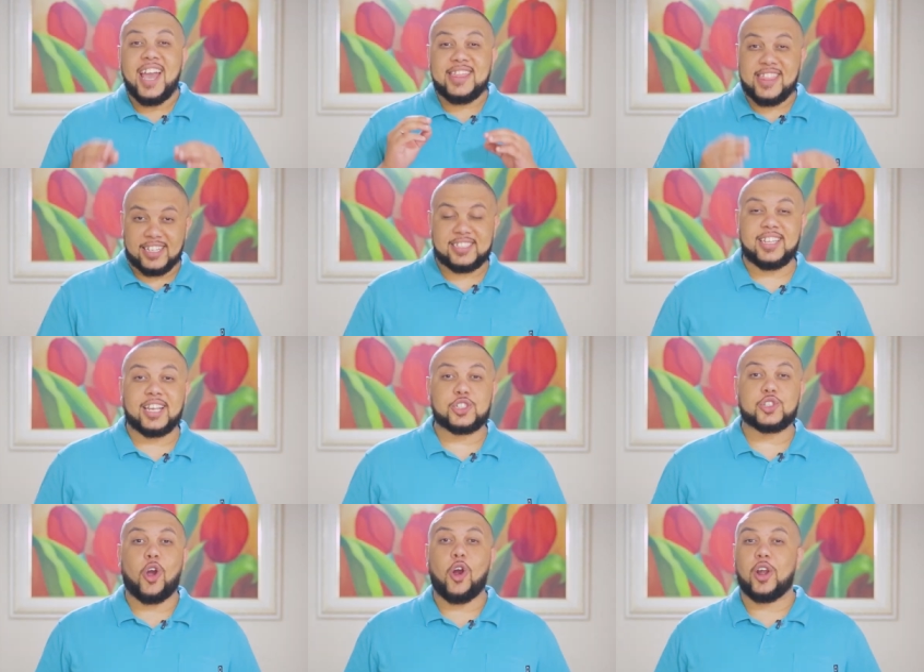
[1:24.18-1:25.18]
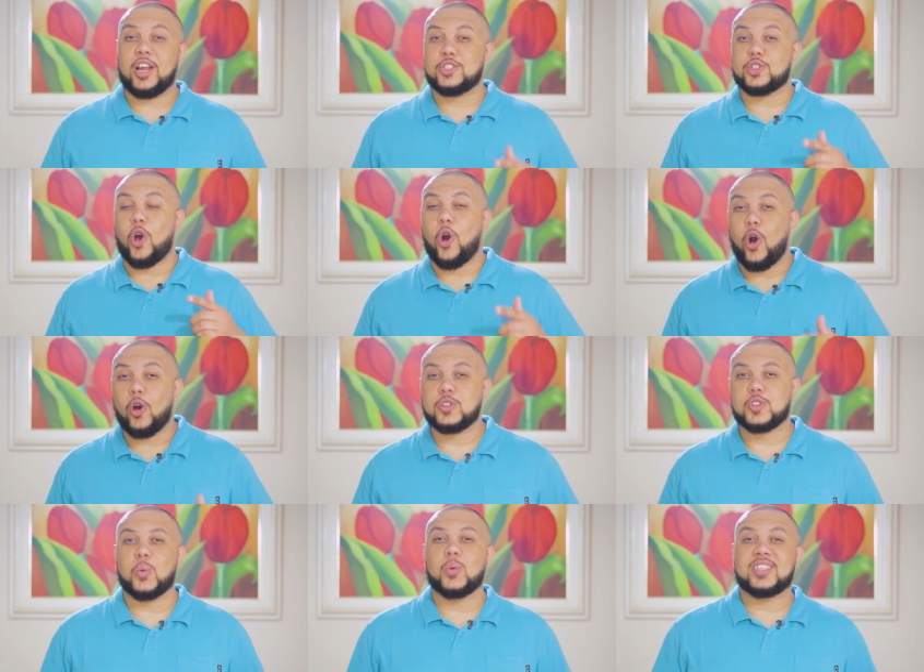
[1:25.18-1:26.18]
And this next car is
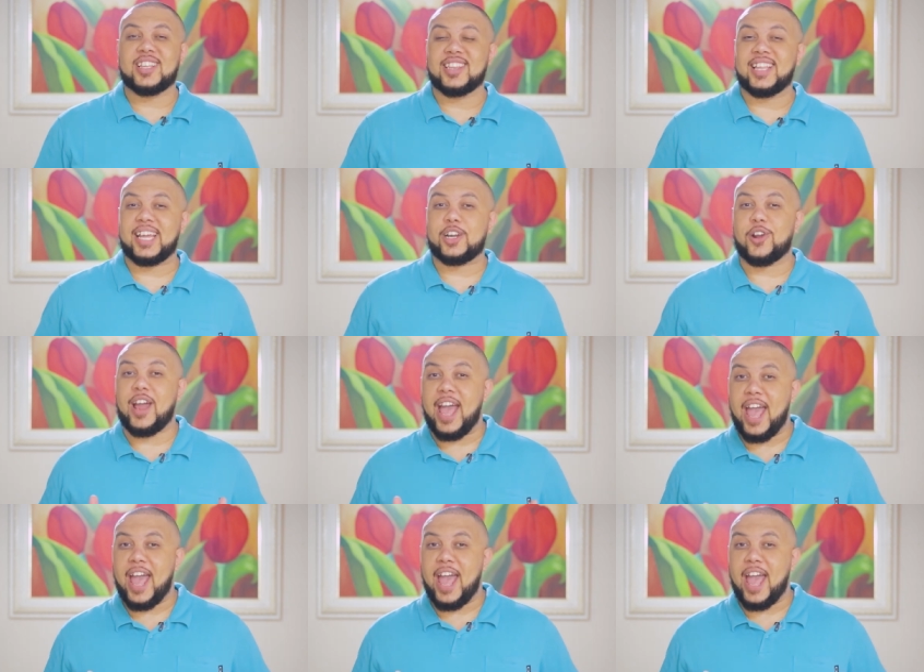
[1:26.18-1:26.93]
also with the letter